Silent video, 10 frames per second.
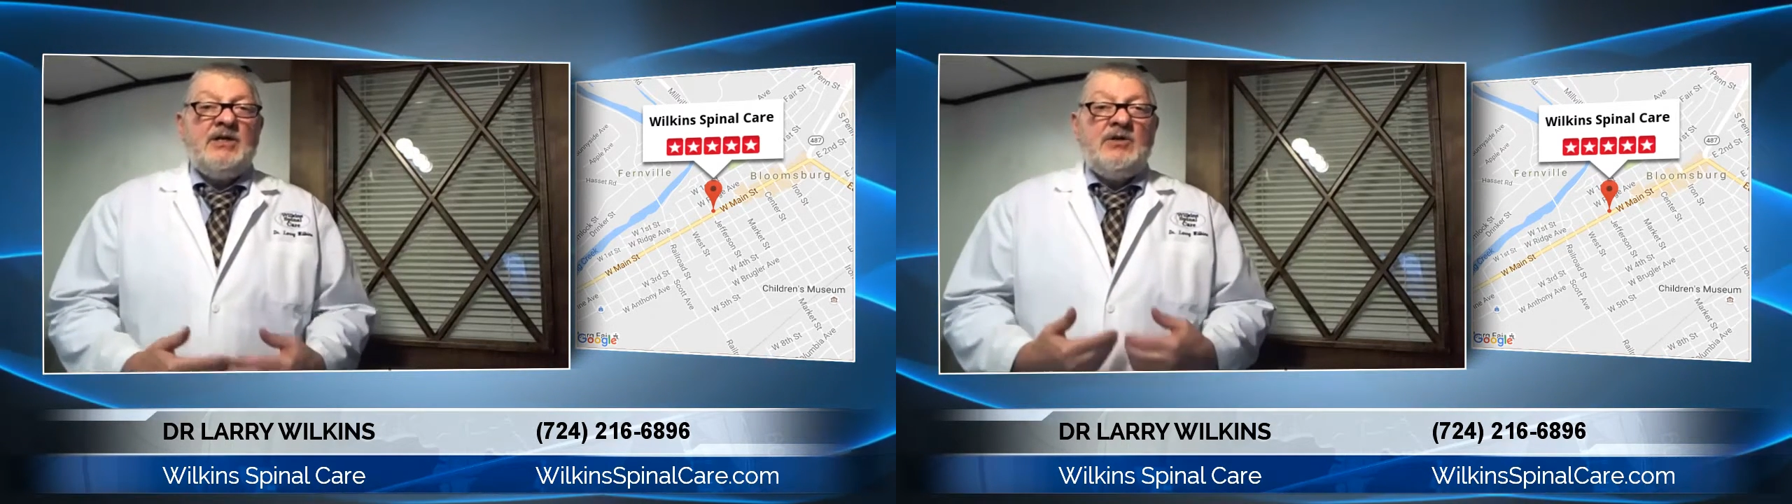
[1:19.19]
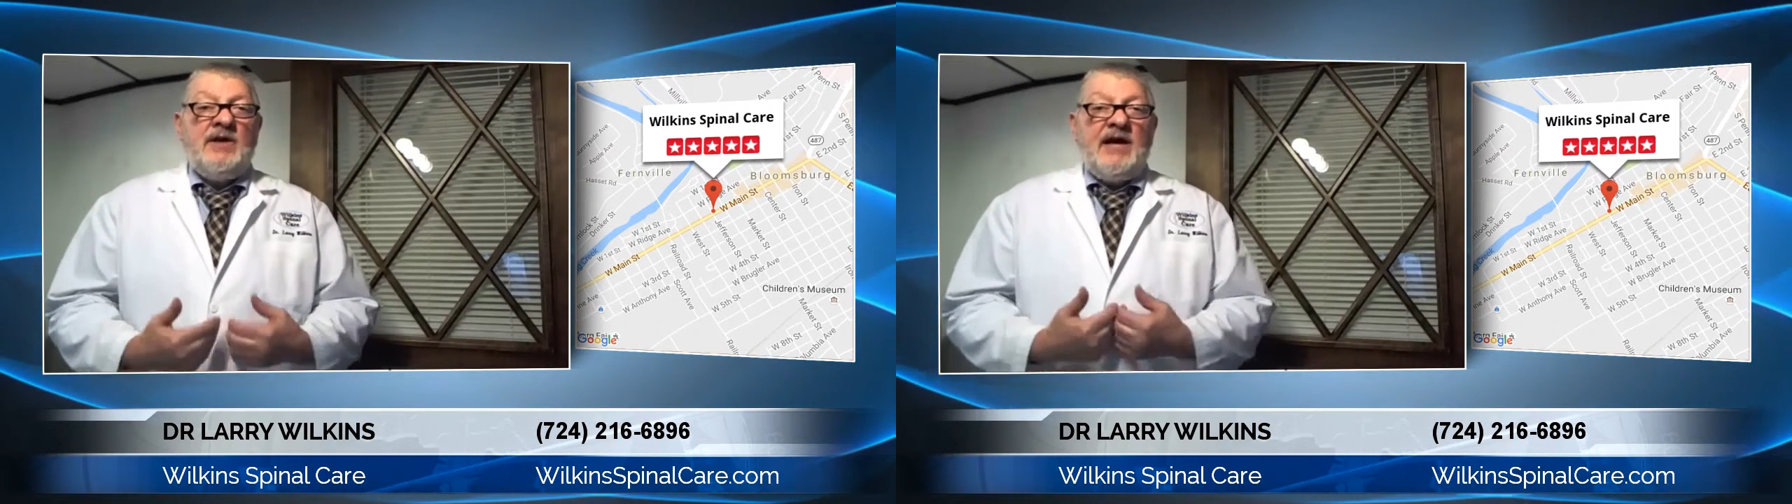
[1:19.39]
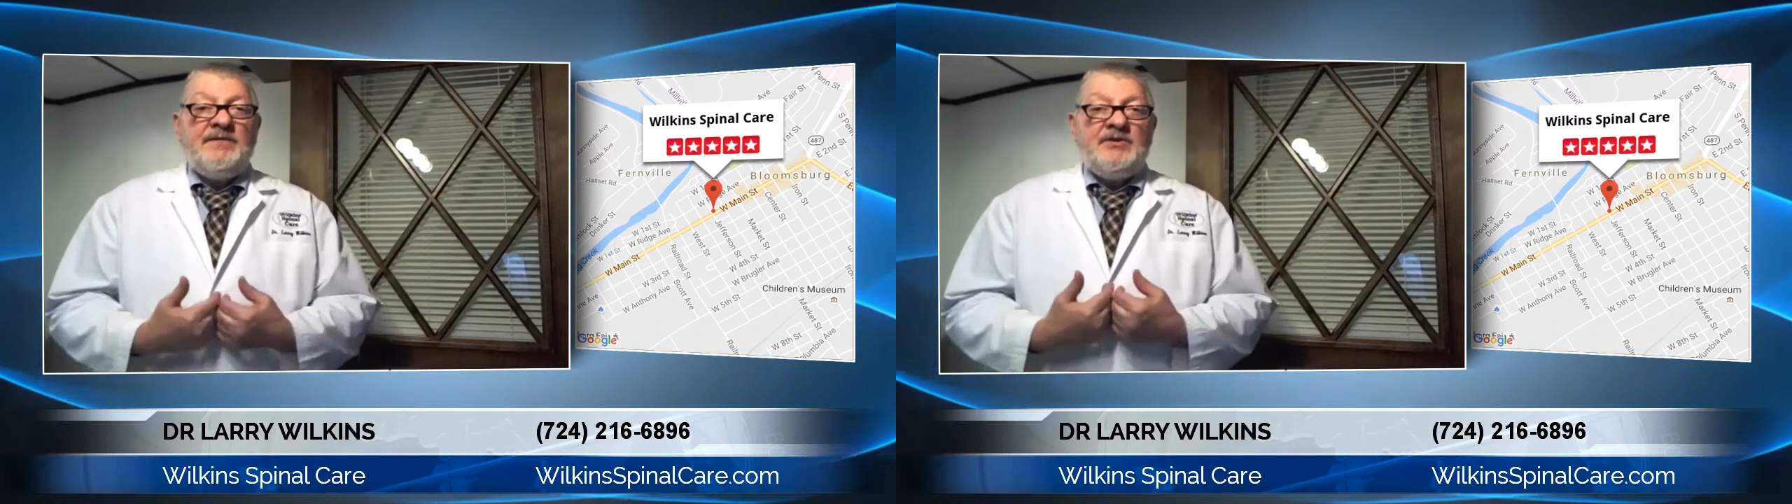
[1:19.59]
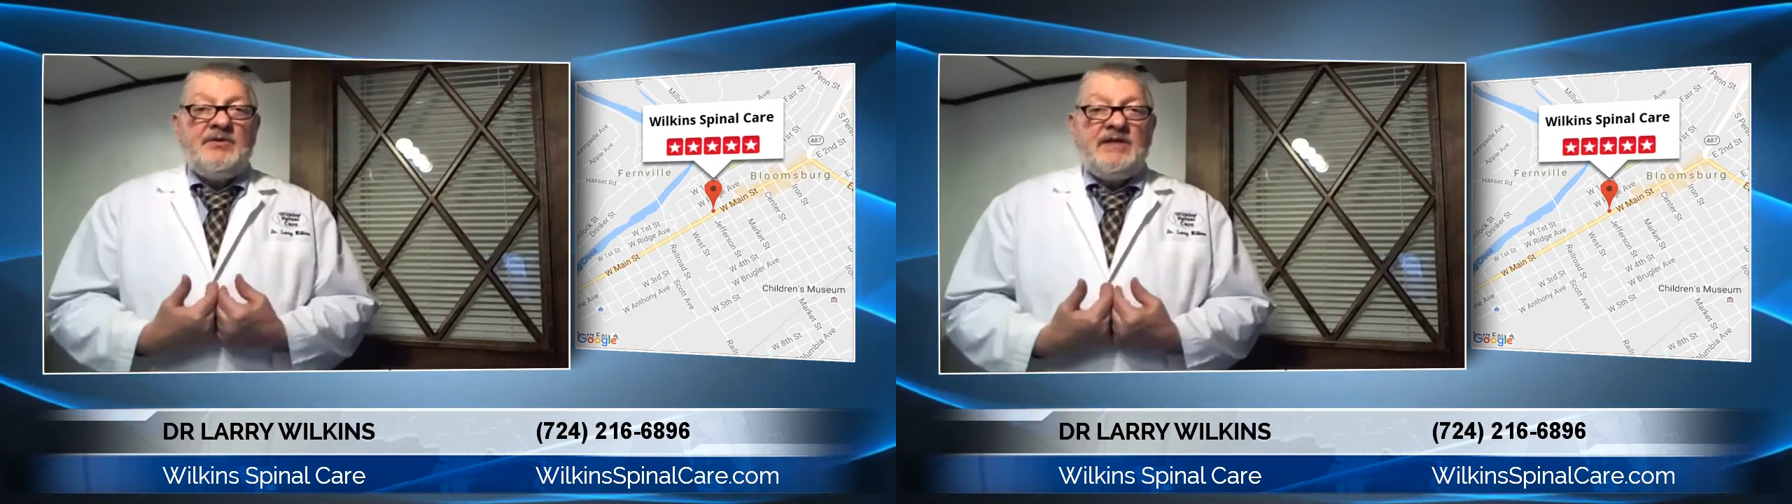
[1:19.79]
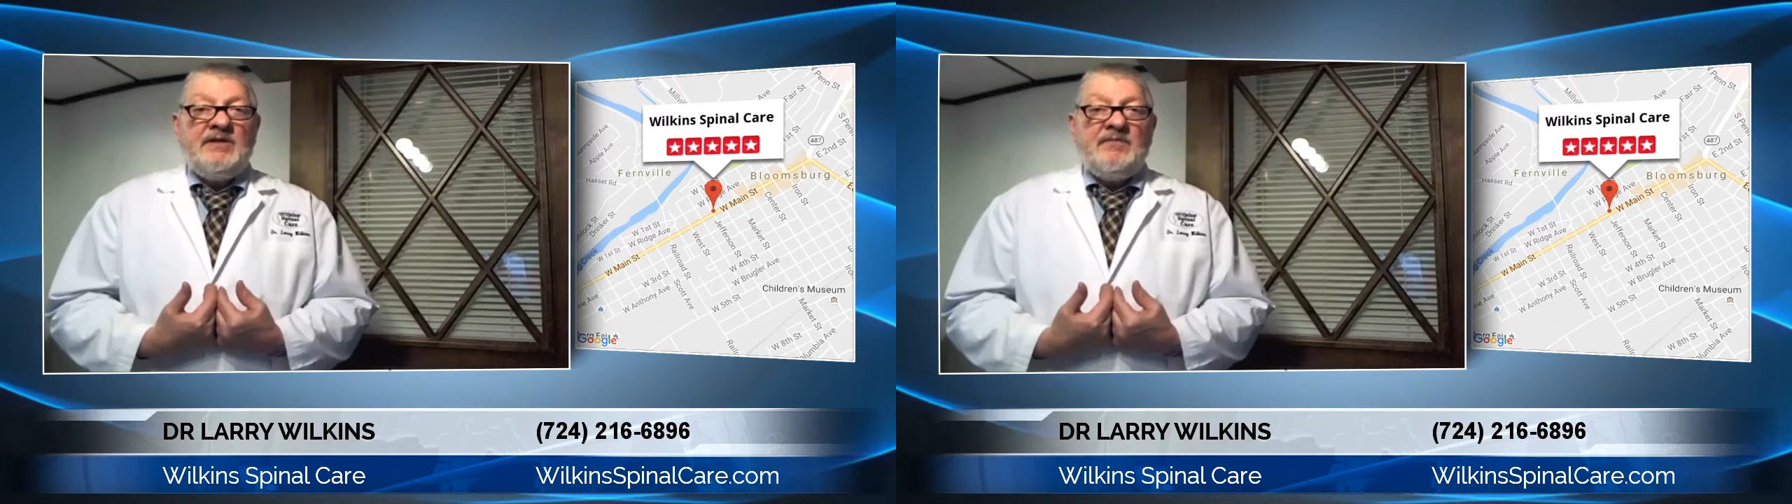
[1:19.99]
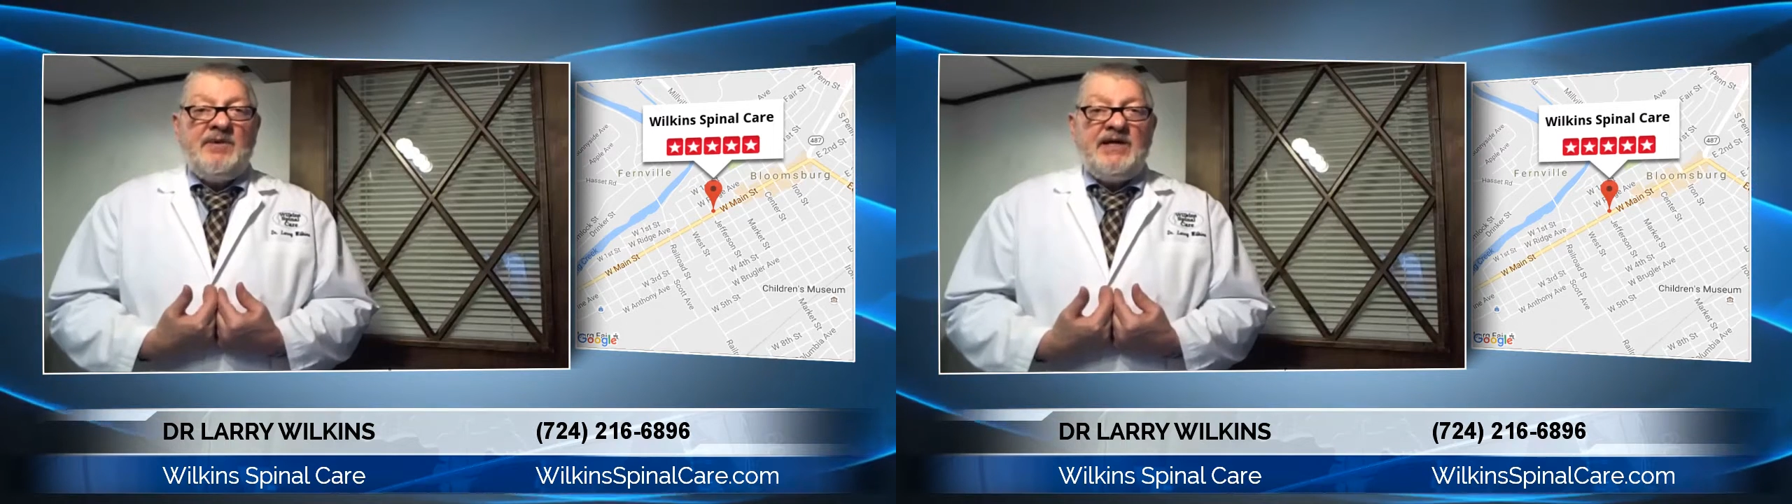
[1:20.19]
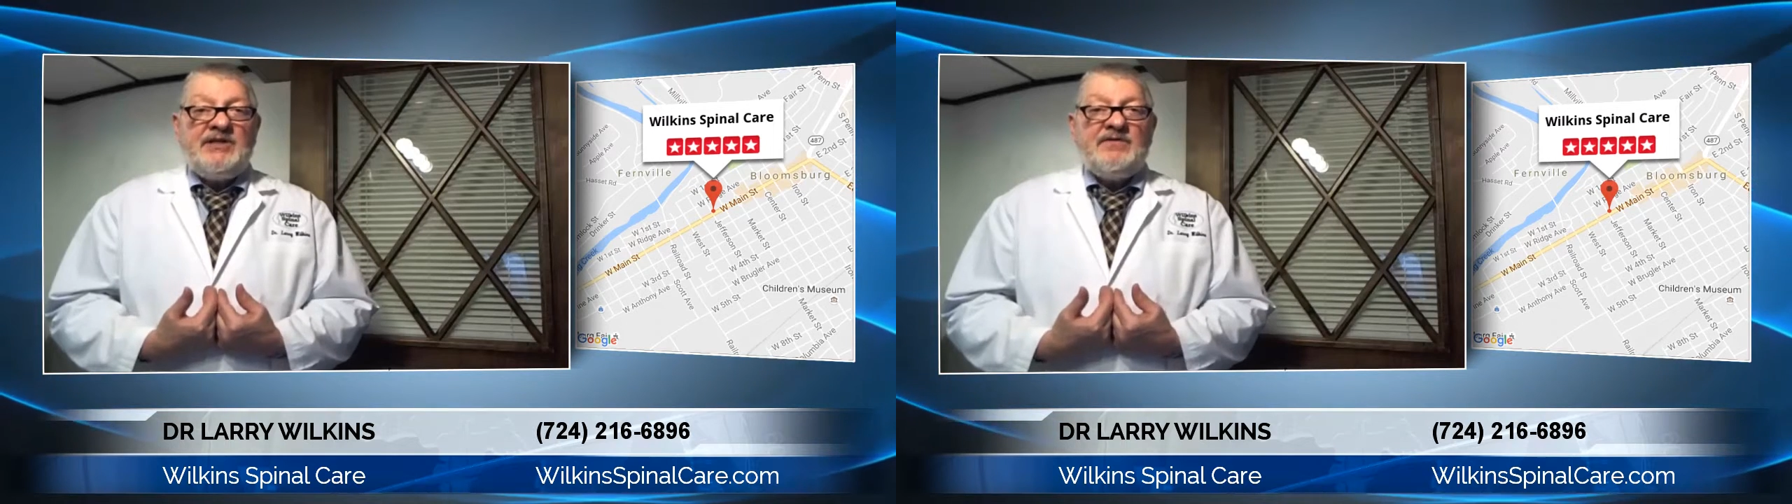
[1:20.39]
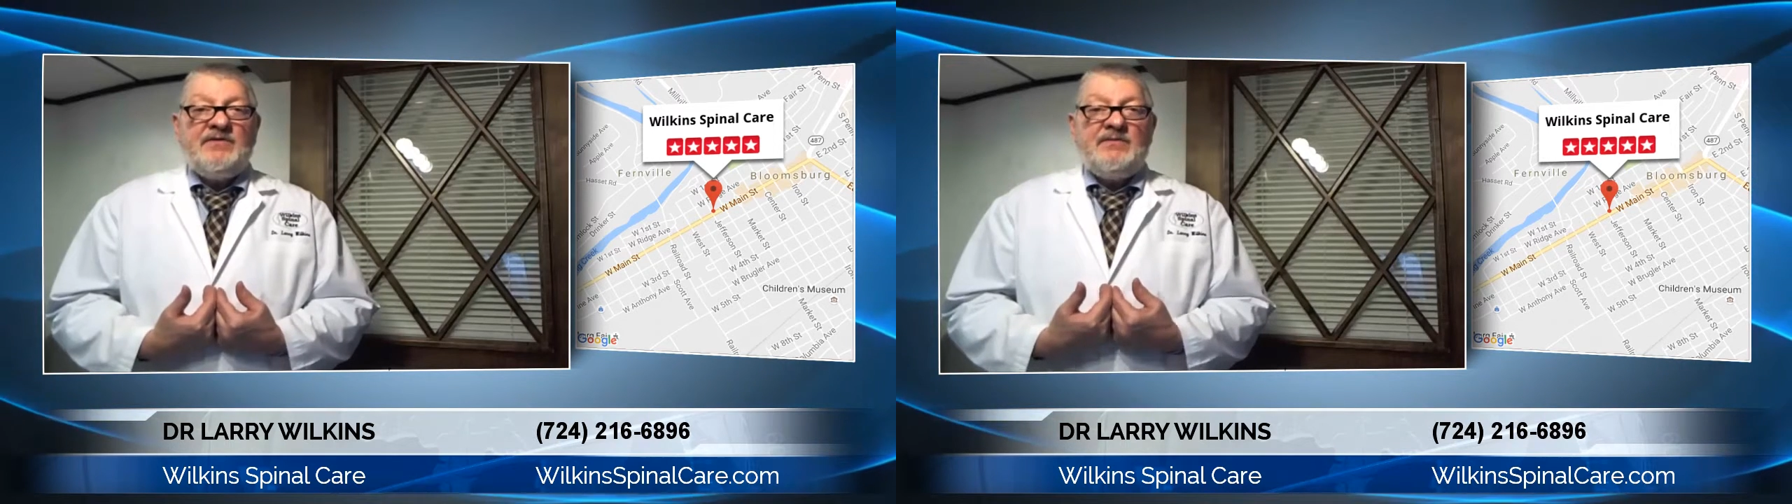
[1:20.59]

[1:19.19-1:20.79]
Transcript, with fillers: you have to treat the patient